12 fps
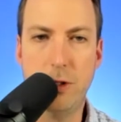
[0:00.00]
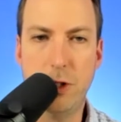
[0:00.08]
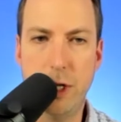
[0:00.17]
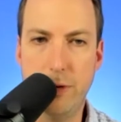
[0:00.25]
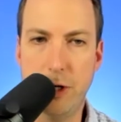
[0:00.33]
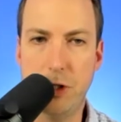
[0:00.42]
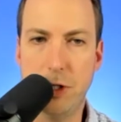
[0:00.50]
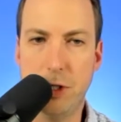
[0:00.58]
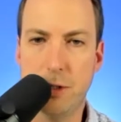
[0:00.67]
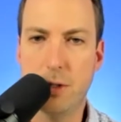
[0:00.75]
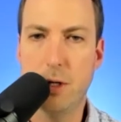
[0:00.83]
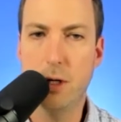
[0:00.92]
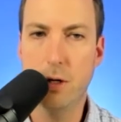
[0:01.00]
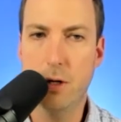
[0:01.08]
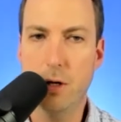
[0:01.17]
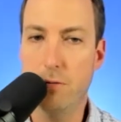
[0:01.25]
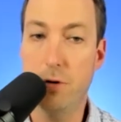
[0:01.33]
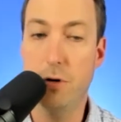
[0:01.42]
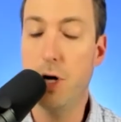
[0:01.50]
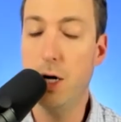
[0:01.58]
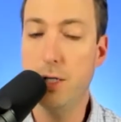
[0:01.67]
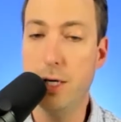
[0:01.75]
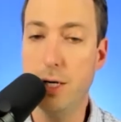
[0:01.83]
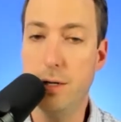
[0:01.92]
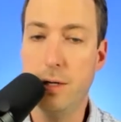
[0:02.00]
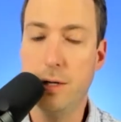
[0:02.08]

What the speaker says: generation of their content.